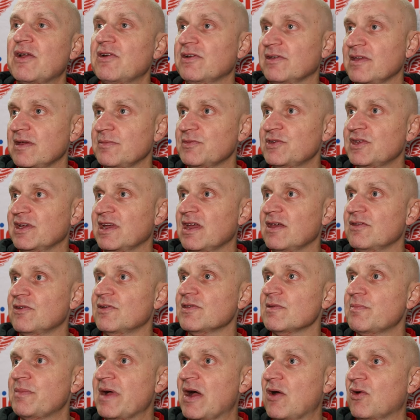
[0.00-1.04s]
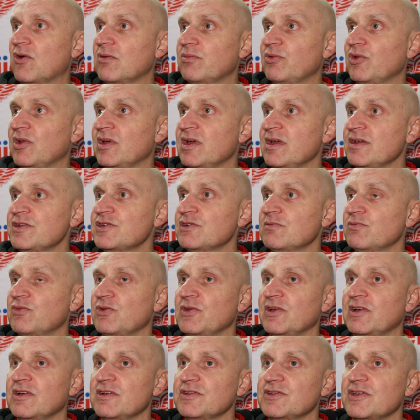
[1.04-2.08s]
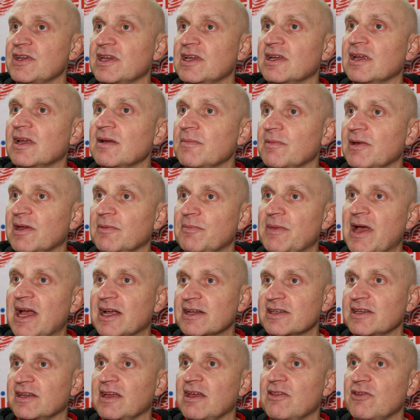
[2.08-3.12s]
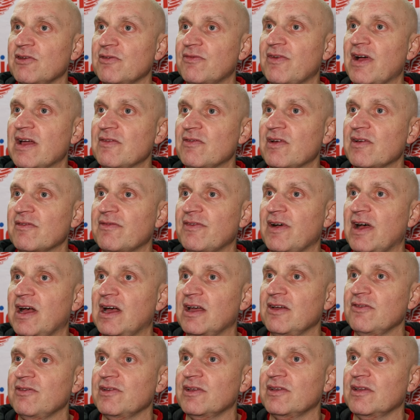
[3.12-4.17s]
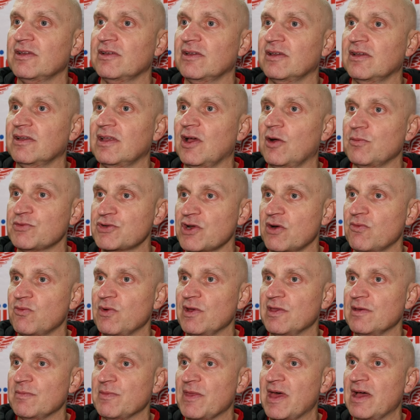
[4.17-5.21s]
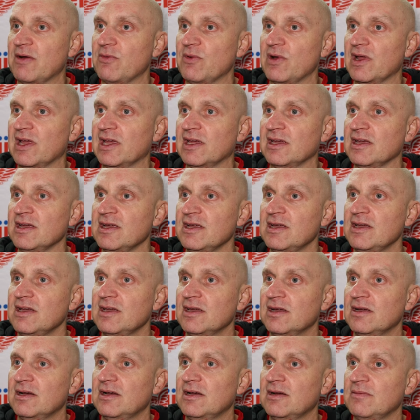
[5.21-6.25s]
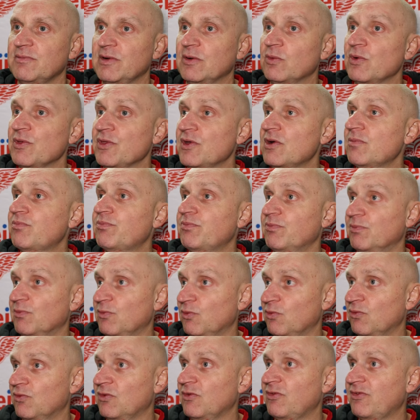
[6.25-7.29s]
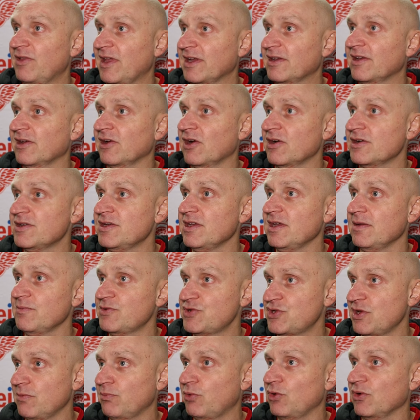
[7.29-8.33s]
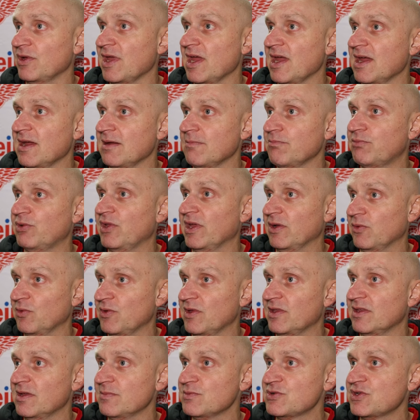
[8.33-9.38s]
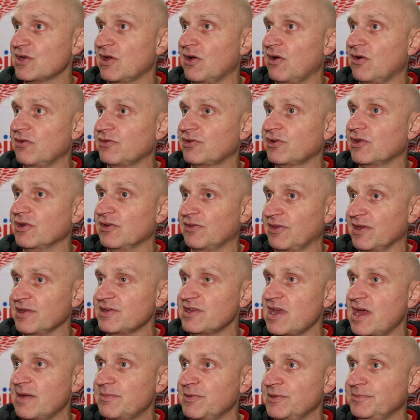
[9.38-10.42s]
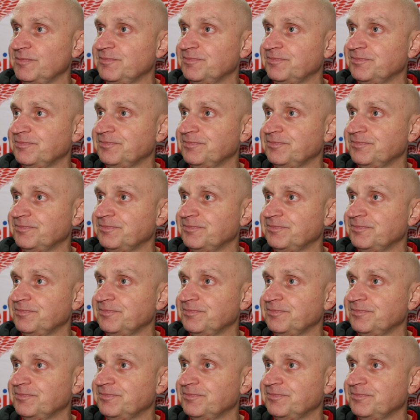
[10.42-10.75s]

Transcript: pairing them together in the power play simply because they can get back together 5-on-5. It helps our rhythm that way. But when they're reflecting our team, simple game, playing within themselves, good things happen.